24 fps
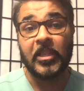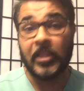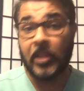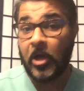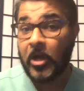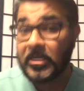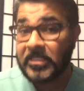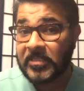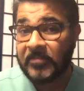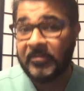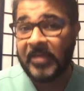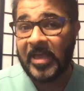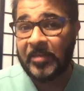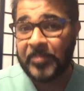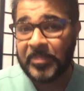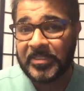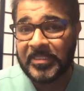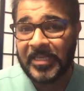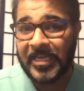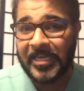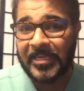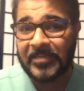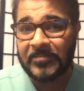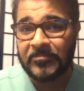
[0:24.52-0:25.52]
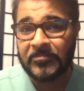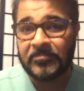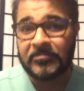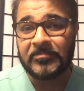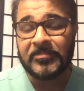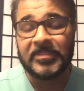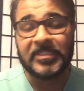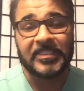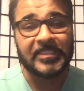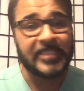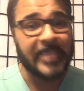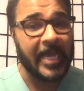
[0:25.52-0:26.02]
Loss of appetite,
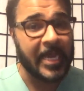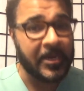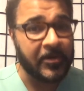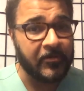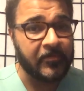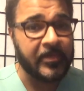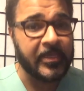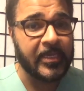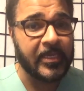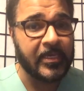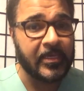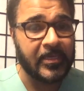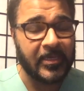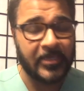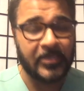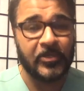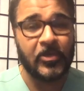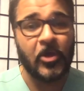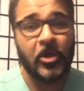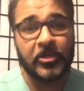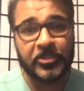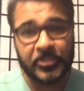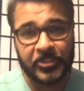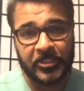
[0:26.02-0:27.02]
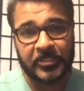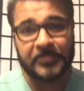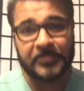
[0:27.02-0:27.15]
diarrhea, nausea.